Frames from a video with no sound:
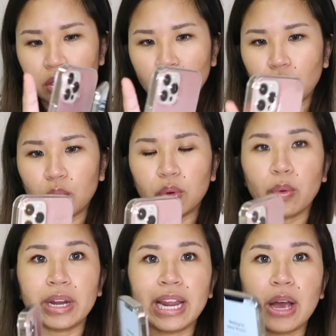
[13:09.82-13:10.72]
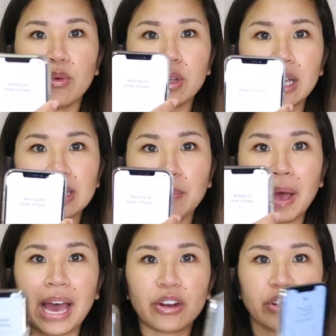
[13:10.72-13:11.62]
So right now it has a
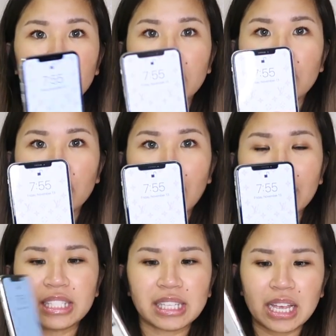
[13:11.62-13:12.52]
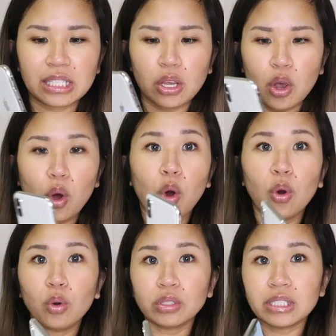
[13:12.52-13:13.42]
pattern here and it says
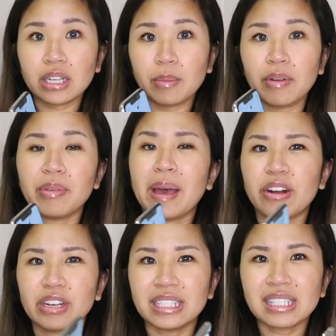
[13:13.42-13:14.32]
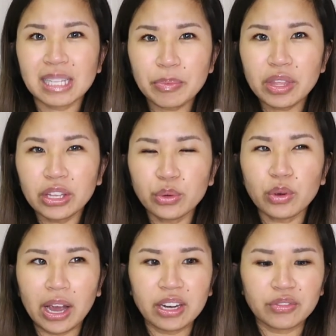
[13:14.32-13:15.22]
hold it above the pattern. It's the same thing that you
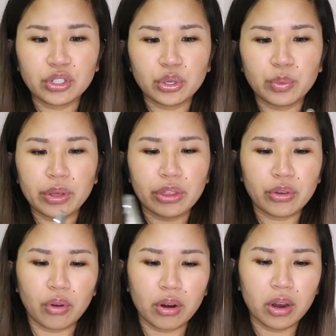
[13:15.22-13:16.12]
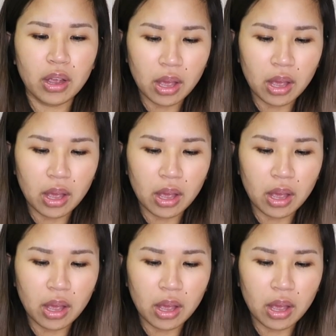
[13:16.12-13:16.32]
kind of do with your